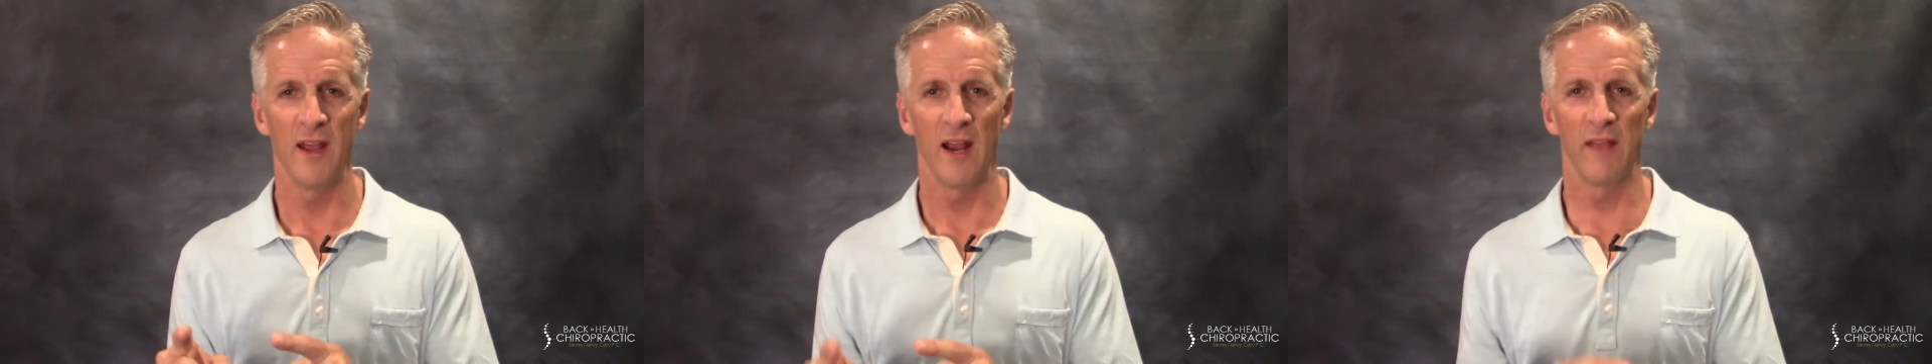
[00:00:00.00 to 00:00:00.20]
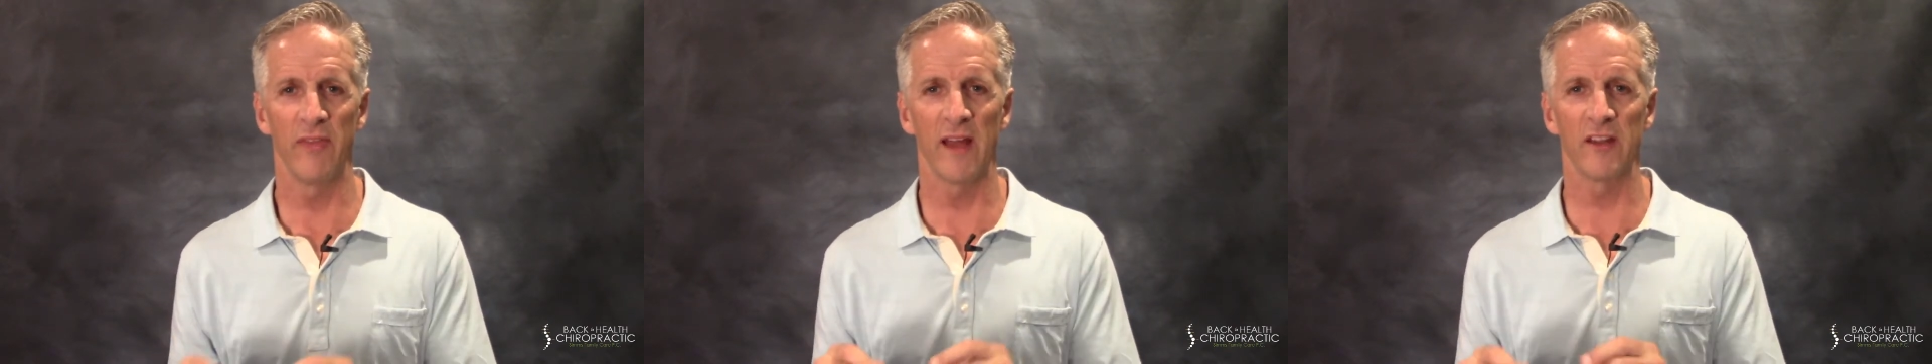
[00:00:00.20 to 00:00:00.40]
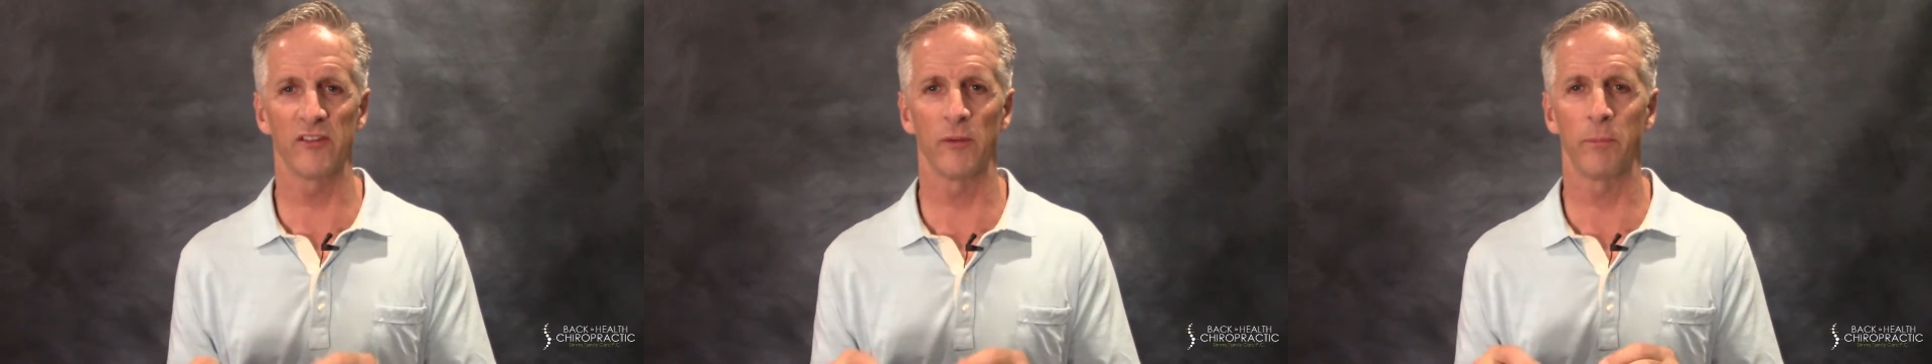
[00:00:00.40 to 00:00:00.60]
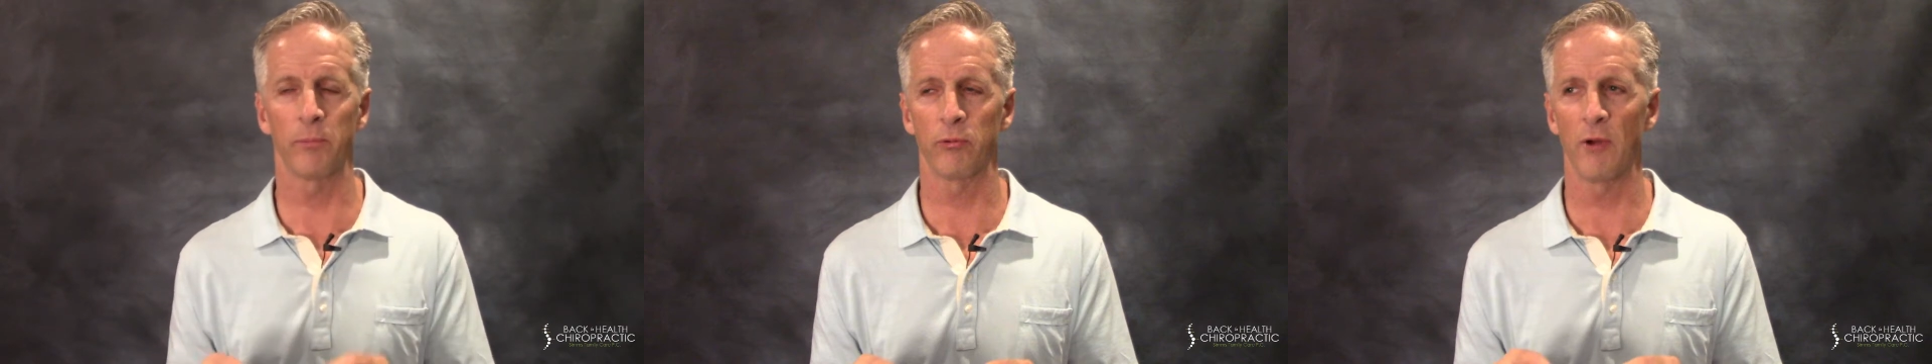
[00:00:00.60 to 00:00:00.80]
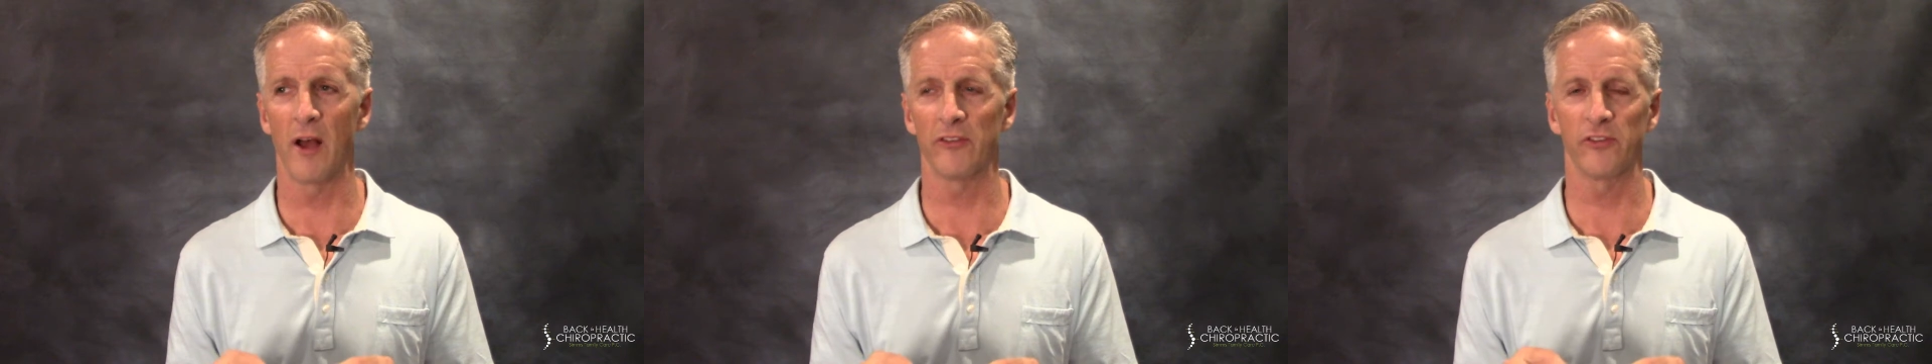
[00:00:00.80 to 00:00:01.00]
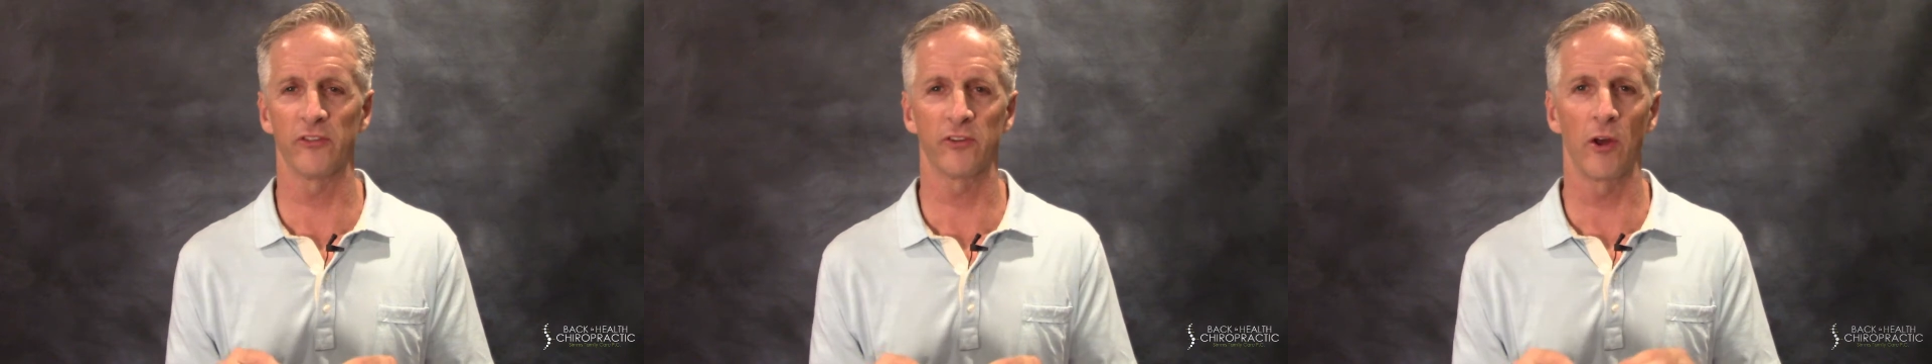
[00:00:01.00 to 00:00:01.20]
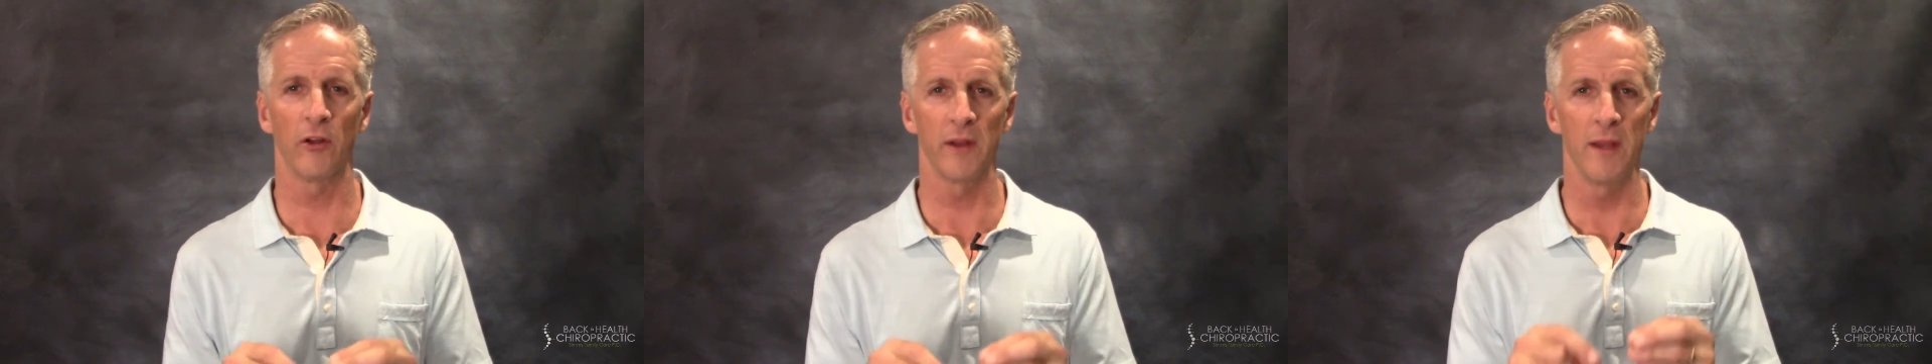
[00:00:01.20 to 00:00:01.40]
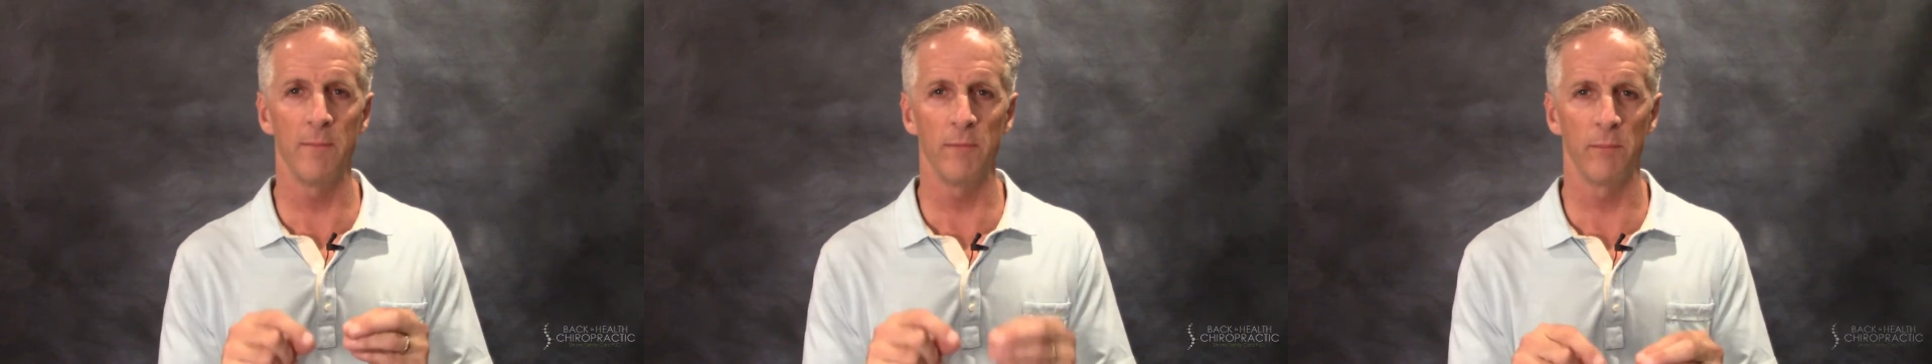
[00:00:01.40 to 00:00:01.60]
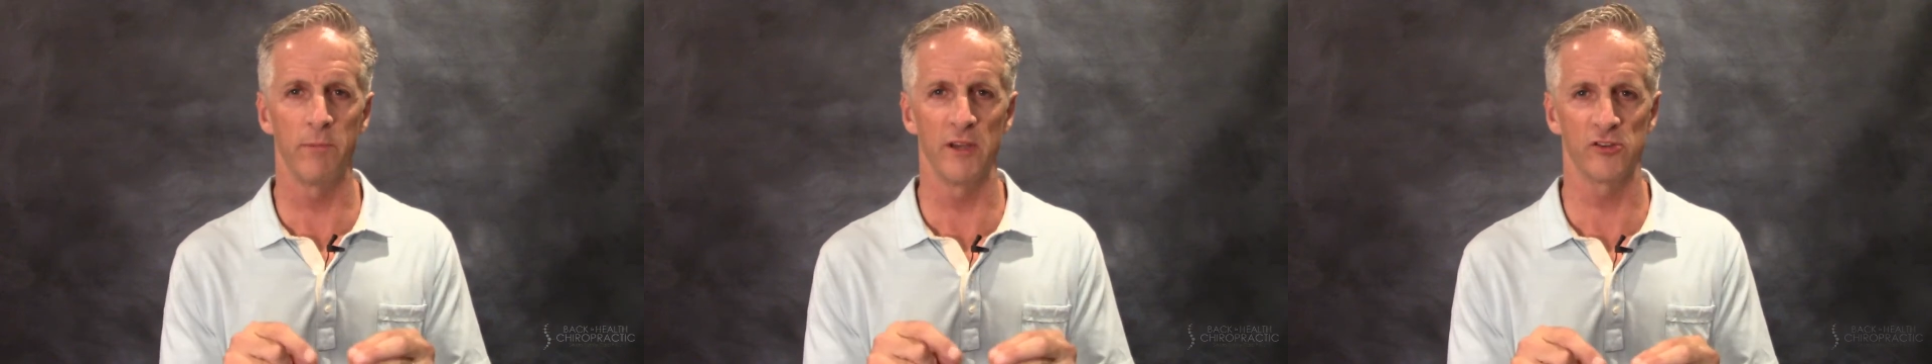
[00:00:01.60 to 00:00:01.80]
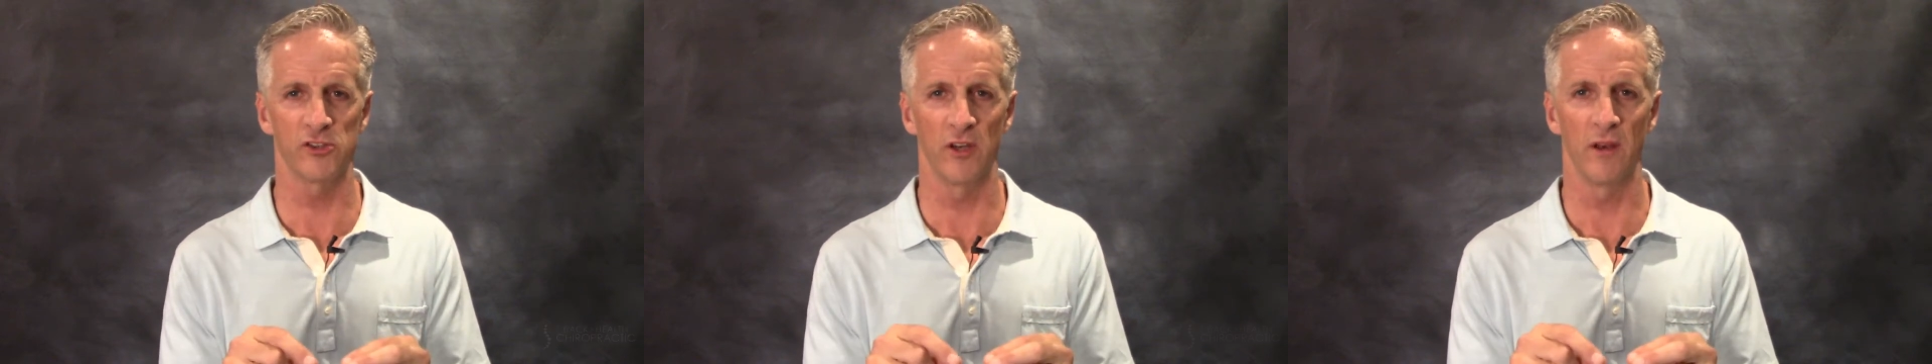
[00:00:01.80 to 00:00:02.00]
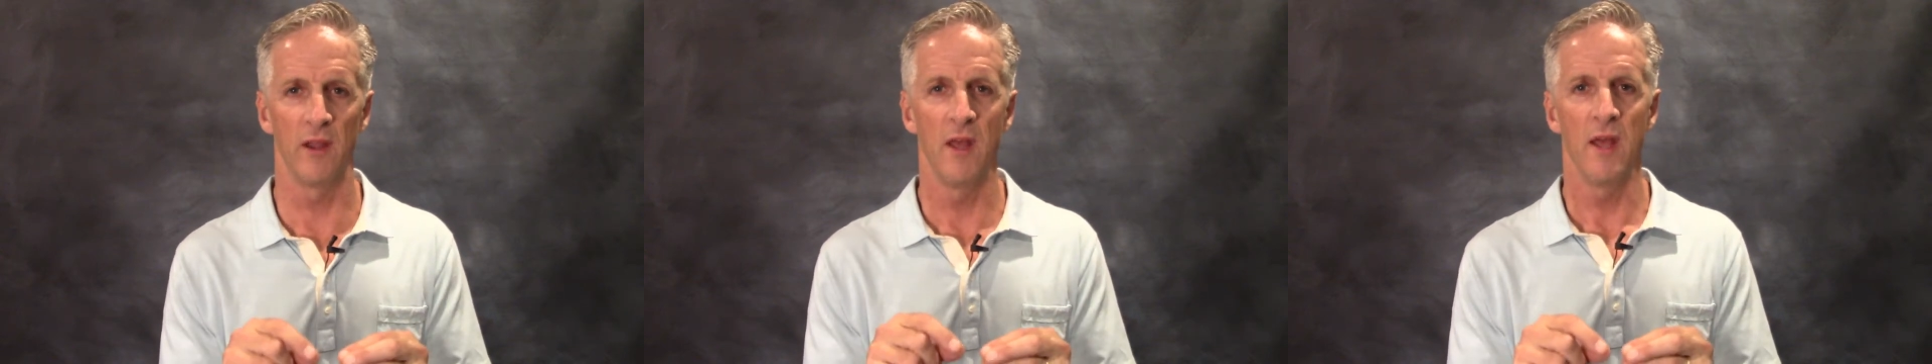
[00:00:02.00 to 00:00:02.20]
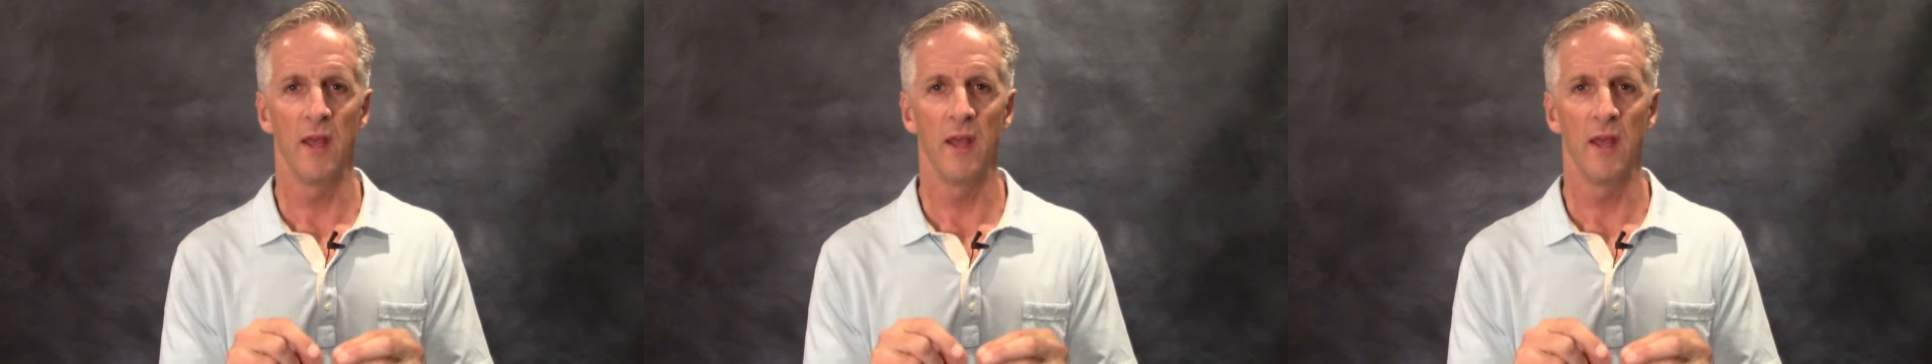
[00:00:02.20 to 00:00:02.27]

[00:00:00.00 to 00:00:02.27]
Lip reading: And that is a process called imbibition.